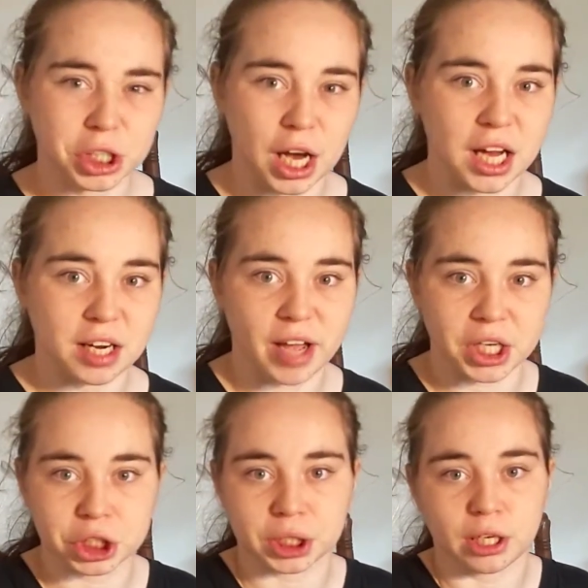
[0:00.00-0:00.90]
shot of
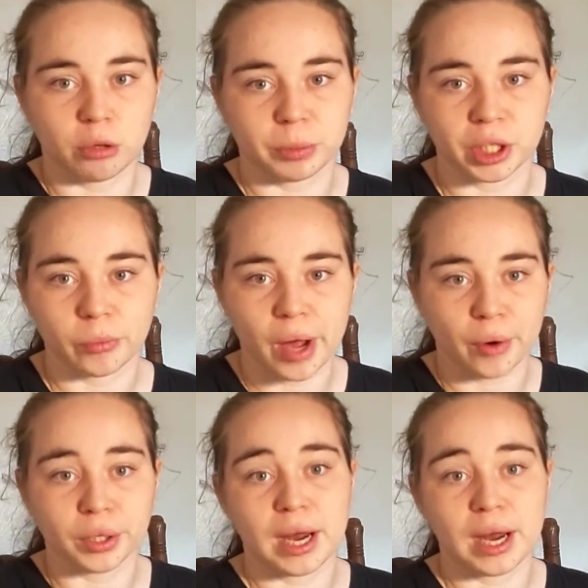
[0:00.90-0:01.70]
actually helping you out.